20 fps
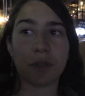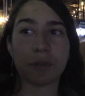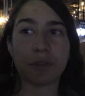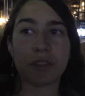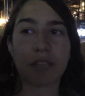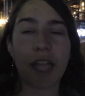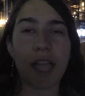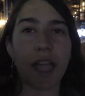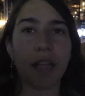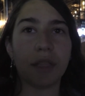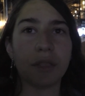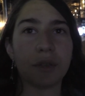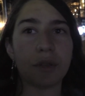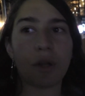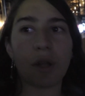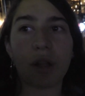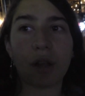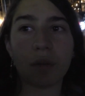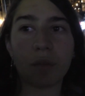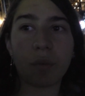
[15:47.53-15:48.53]
your style and your
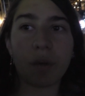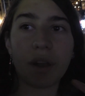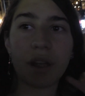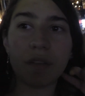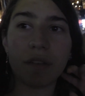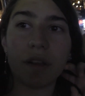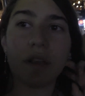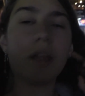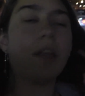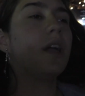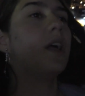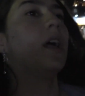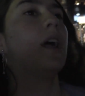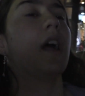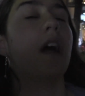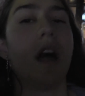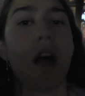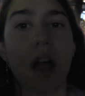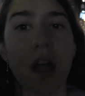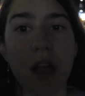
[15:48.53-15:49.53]
art and whatever,
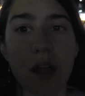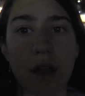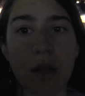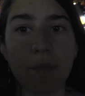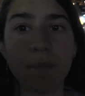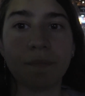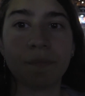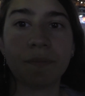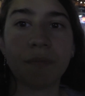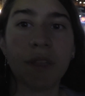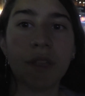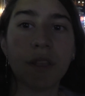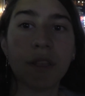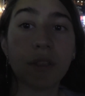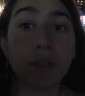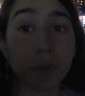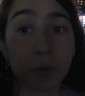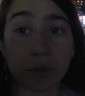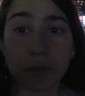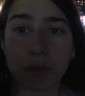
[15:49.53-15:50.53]
um,
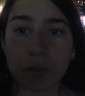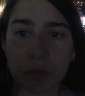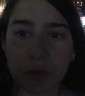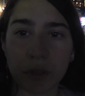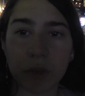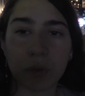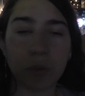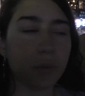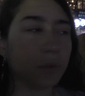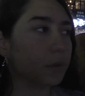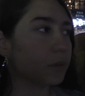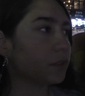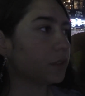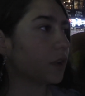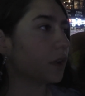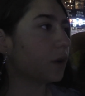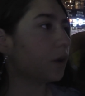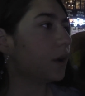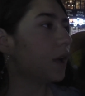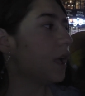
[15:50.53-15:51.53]
which is really cool.
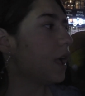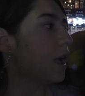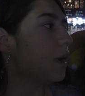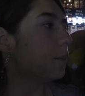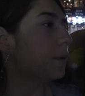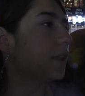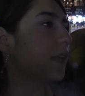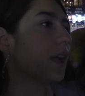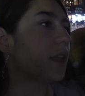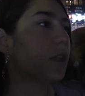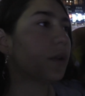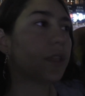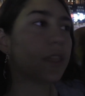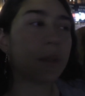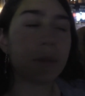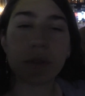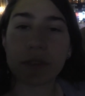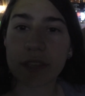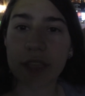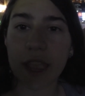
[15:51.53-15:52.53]
So, but yeah, no, he was